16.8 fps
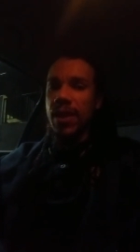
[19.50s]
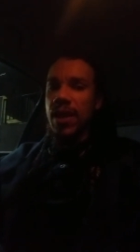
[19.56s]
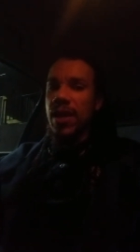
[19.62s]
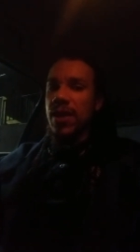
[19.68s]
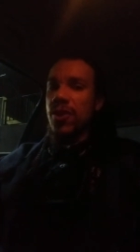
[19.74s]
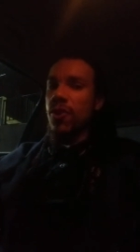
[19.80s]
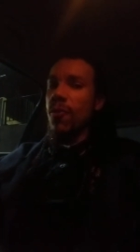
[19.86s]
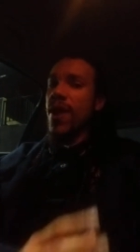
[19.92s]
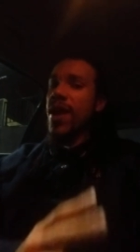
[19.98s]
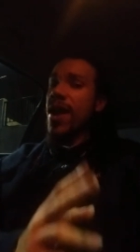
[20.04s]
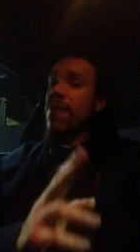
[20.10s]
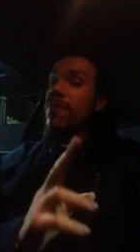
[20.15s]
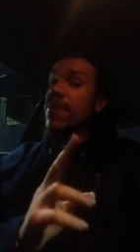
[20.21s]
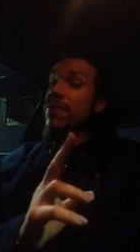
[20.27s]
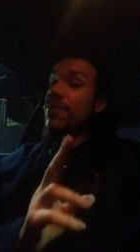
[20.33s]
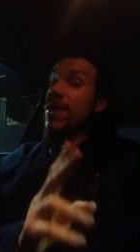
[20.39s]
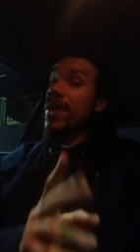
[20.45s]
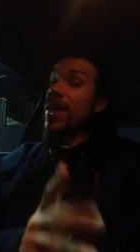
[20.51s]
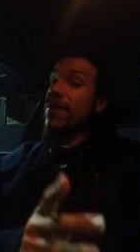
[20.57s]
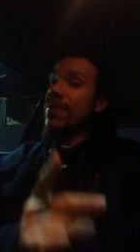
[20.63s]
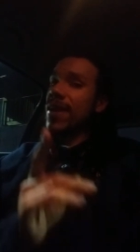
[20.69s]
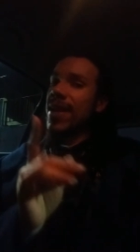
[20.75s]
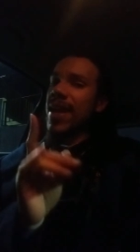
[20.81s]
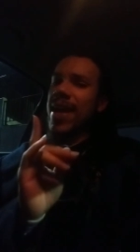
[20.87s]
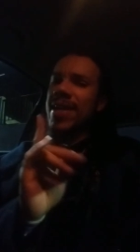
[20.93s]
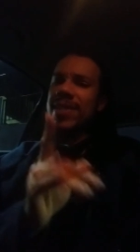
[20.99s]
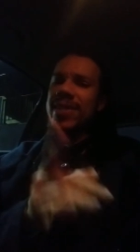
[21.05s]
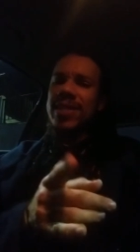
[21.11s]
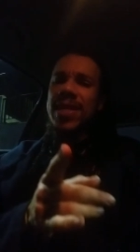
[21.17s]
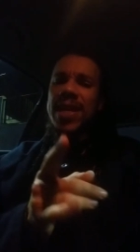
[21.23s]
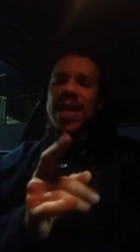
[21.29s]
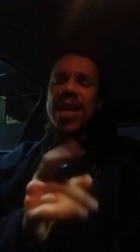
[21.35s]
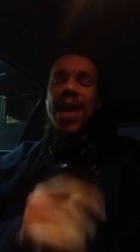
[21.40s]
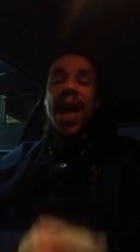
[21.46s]
You're everything that I
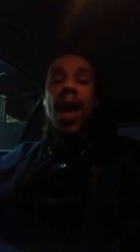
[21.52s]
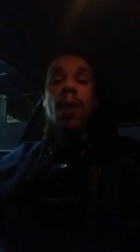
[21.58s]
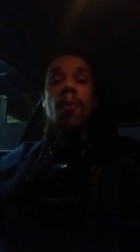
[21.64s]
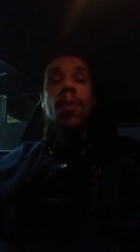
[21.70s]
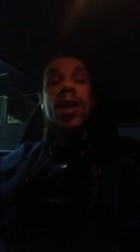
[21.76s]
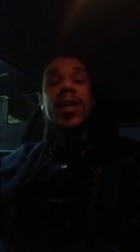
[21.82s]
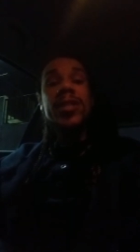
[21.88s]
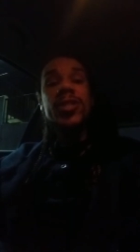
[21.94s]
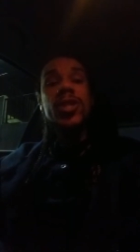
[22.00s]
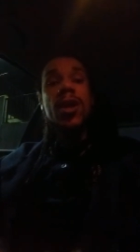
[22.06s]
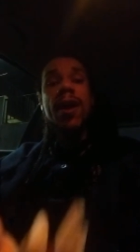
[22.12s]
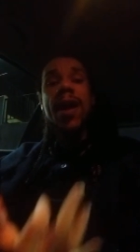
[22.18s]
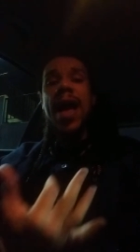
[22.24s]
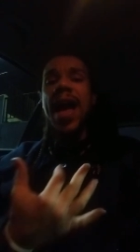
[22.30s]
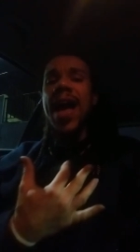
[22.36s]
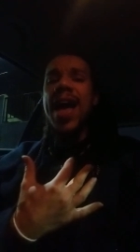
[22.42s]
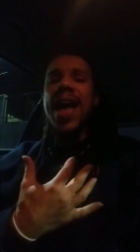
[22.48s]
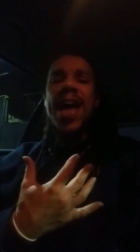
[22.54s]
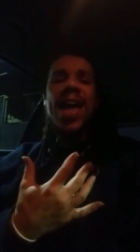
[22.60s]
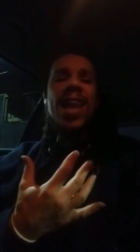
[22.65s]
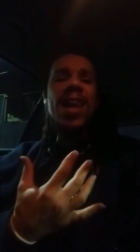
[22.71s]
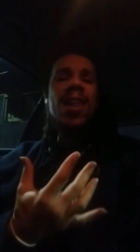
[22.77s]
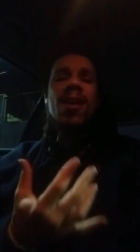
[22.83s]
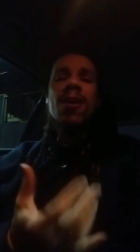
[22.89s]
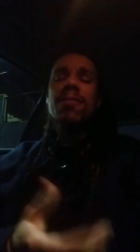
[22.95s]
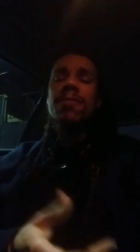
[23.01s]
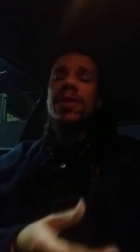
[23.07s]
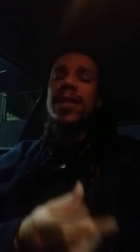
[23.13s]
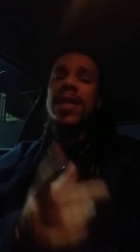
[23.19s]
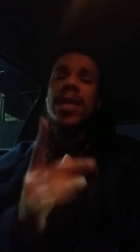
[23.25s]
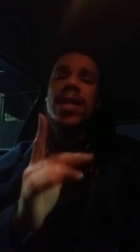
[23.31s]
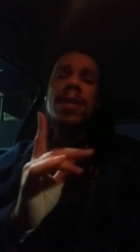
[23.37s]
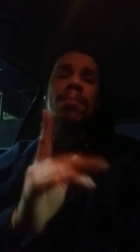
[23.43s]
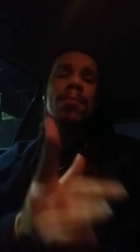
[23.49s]
see. I want your high loving
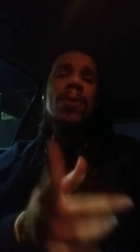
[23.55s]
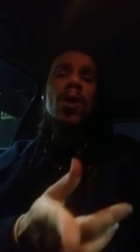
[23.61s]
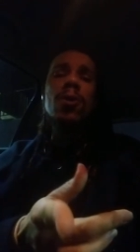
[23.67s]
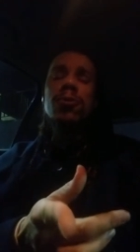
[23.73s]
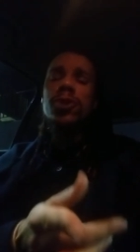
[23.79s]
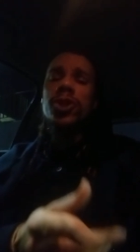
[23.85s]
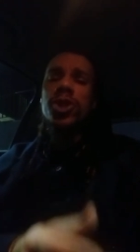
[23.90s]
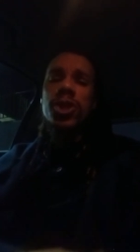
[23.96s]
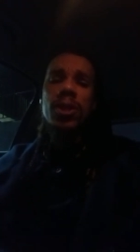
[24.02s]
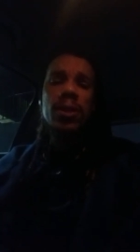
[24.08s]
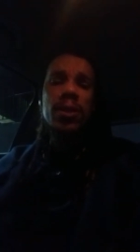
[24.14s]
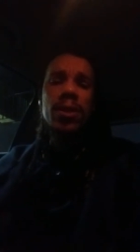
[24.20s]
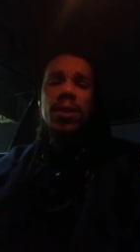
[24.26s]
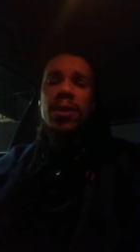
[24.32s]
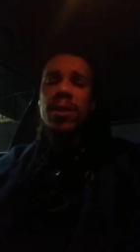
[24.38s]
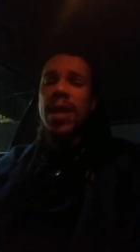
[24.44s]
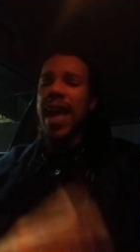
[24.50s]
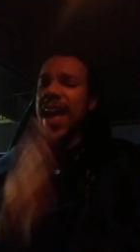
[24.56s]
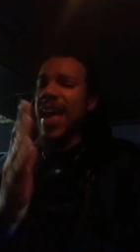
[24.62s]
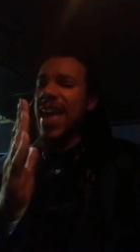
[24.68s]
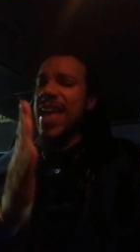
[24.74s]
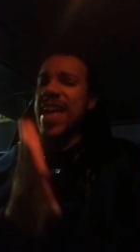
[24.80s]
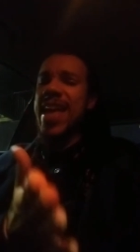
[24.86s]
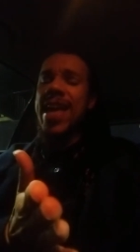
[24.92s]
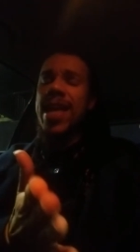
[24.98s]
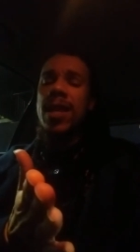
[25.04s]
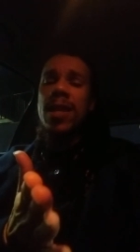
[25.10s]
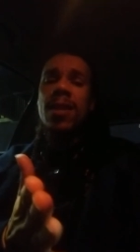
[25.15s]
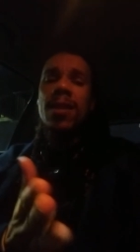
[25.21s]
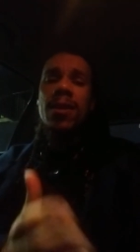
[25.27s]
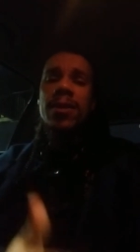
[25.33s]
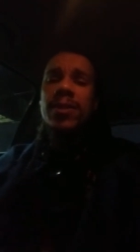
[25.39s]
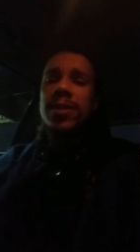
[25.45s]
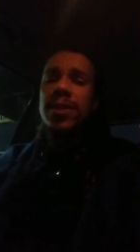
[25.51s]
emotion
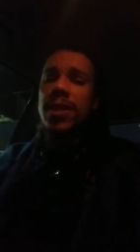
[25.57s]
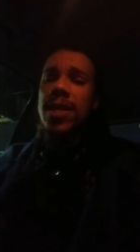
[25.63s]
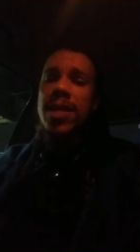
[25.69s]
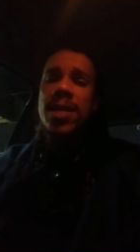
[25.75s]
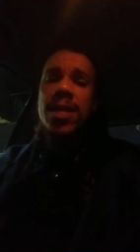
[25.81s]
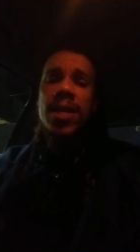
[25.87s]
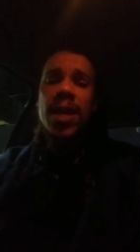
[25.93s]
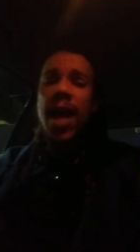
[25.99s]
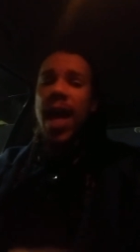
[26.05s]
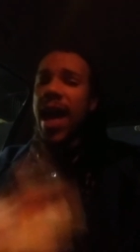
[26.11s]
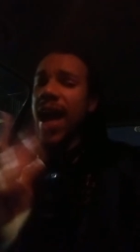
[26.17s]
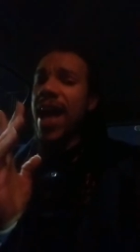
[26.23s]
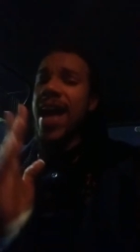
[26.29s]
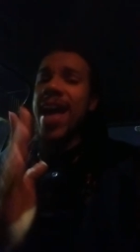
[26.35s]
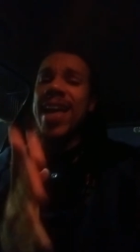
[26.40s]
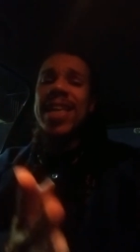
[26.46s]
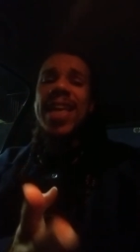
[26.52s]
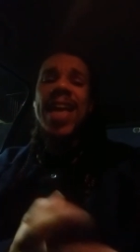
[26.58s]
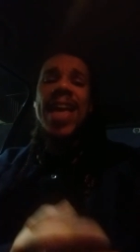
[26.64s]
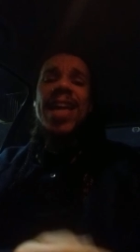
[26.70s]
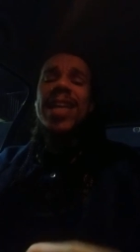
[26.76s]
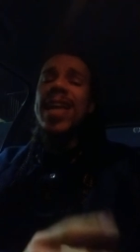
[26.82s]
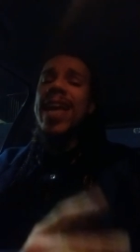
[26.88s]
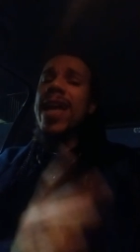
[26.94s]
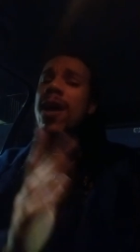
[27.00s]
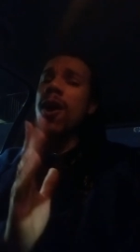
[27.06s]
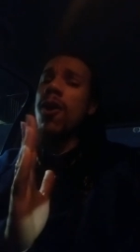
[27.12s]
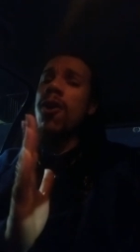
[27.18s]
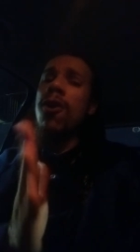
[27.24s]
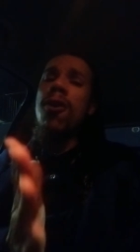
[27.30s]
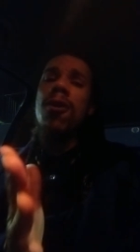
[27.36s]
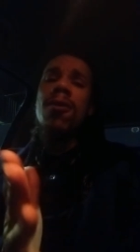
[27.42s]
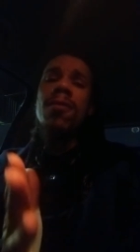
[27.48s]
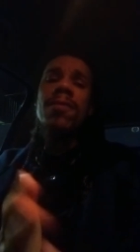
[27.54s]
endlessly. I can't get
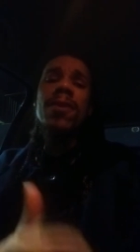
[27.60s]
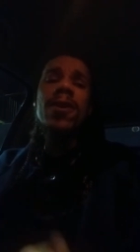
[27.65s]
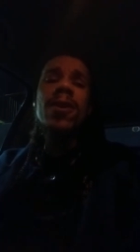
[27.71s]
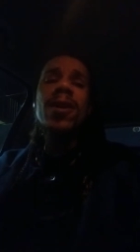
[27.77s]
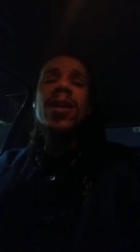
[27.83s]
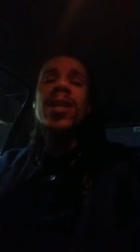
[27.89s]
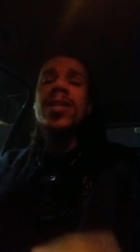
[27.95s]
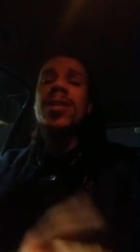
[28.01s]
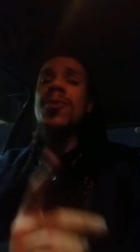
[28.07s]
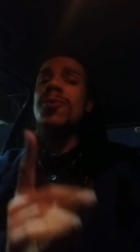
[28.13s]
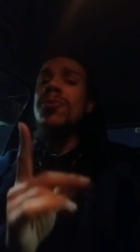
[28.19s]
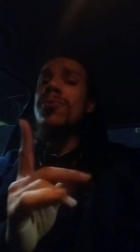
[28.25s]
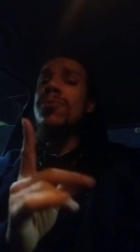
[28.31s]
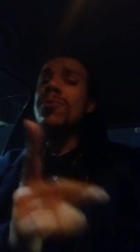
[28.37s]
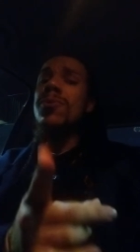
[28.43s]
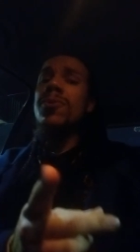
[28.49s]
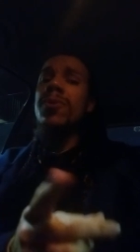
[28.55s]
over you.